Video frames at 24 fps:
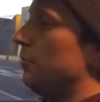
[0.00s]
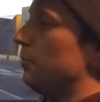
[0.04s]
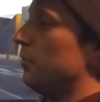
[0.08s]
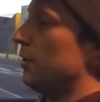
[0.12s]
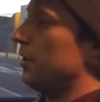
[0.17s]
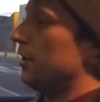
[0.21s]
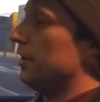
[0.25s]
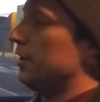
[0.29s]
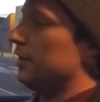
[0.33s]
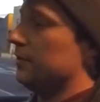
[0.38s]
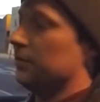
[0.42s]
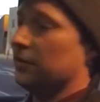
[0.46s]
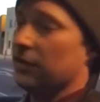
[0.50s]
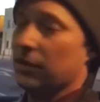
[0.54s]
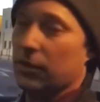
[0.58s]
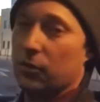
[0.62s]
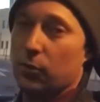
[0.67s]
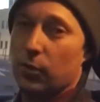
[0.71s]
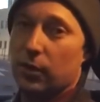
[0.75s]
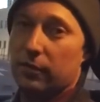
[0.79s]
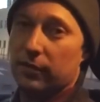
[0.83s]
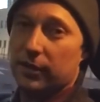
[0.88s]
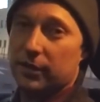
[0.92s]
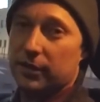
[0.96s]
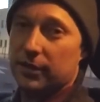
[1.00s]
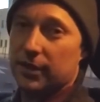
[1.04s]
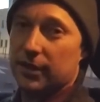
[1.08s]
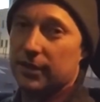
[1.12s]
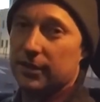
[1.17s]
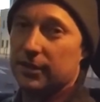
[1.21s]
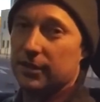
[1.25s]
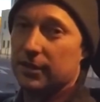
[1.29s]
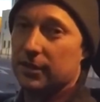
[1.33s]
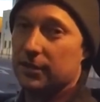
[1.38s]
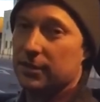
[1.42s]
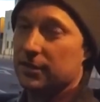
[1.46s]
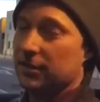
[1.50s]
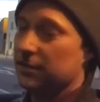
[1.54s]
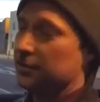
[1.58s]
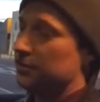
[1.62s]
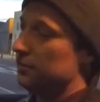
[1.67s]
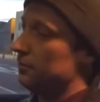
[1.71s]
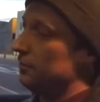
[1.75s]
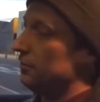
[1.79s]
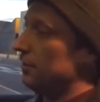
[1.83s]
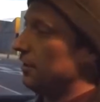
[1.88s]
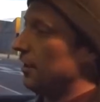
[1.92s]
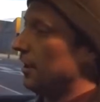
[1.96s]
but it is an equivalent distance,
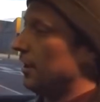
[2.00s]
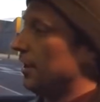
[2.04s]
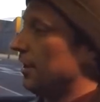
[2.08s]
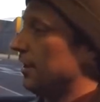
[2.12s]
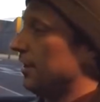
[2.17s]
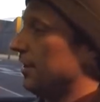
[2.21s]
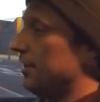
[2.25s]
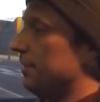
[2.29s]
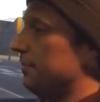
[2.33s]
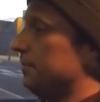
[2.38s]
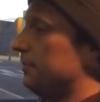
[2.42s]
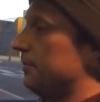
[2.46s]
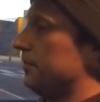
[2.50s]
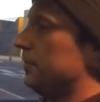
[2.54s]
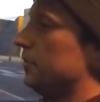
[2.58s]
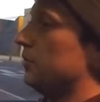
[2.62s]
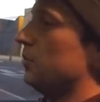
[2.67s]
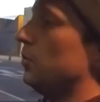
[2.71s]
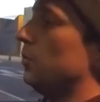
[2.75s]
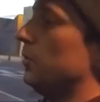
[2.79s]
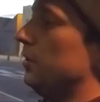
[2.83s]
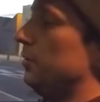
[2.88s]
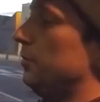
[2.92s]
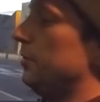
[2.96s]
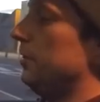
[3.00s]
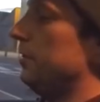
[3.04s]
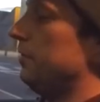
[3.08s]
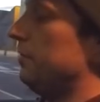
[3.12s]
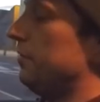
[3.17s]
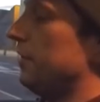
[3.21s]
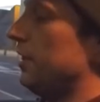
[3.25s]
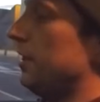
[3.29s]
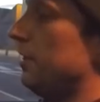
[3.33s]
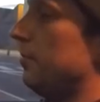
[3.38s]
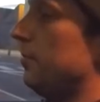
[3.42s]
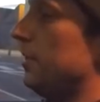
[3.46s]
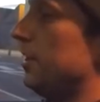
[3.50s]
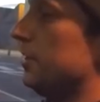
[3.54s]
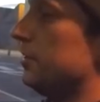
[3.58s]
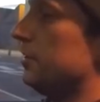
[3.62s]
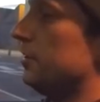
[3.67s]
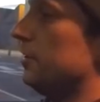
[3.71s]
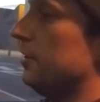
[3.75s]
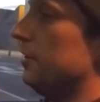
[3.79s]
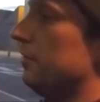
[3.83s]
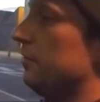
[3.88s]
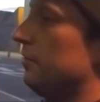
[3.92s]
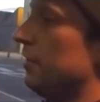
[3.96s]
um, so it'll be a fair
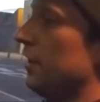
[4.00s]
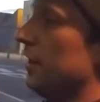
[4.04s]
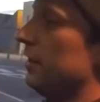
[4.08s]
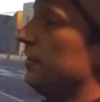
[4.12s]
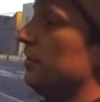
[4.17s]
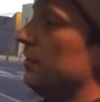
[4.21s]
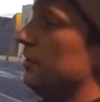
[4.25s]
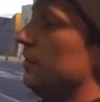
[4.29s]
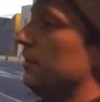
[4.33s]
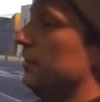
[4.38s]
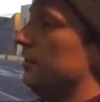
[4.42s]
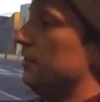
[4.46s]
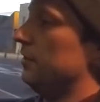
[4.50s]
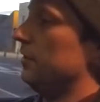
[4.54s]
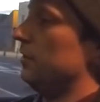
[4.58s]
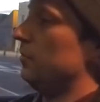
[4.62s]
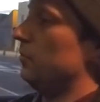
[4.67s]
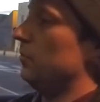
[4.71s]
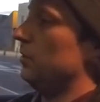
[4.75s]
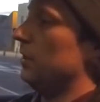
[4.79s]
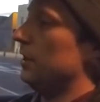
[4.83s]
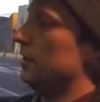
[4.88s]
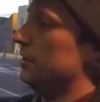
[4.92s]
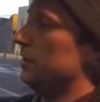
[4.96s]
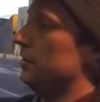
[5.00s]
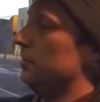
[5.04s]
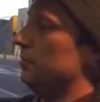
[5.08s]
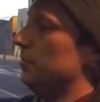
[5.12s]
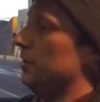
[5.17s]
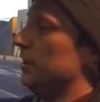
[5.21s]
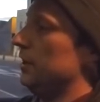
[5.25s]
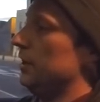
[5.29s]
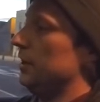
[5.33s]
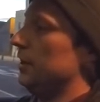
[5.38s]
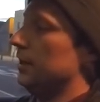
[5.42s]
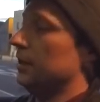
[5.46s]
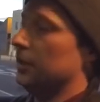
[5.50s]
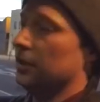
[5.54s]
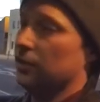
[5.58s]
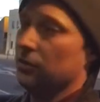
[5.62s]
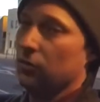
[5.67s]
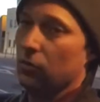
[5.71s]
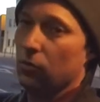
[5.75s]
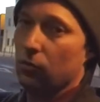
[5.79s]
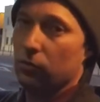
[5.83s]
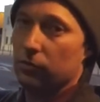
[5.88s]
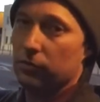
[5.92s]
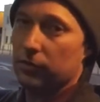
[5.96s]
measure. In fact, I think we'll actually be a
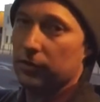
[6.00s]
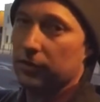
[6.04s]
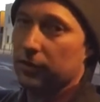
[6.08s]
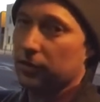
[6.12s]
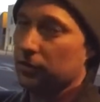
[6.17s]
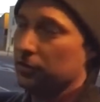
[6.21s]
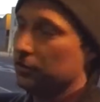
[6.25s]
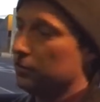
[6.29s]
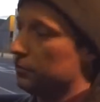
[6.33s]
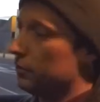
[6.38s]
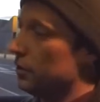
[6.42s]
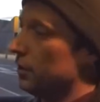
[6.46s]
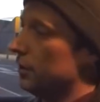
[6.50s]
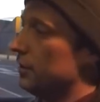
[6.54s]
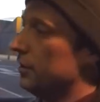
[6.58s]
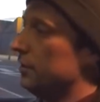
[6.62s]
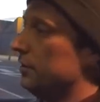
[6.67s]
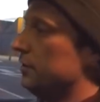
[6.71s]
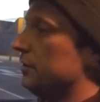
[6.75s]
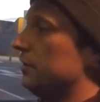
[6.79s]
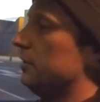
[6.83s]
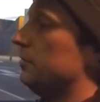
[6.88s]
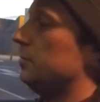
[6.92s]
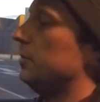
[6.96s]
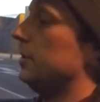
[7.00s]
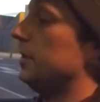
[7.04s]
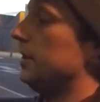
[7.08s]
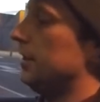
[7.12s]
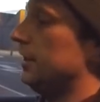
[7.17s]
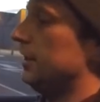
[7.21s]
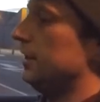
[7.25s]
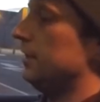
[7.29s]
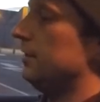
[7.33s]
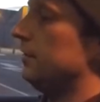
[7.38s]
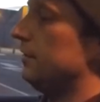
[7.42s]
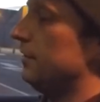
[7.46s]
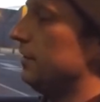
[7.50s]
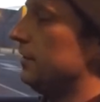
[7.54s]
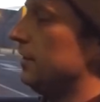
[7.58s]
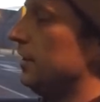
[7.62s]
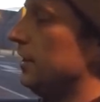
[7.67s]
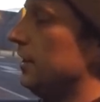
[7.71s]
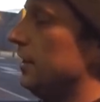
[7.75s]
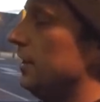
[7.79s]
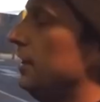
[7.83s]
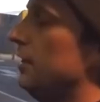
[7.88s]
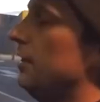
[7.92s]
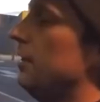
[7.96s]
little over the overall distance by the end of the
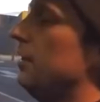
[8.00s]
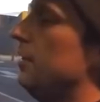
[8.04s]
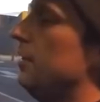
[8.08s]
day.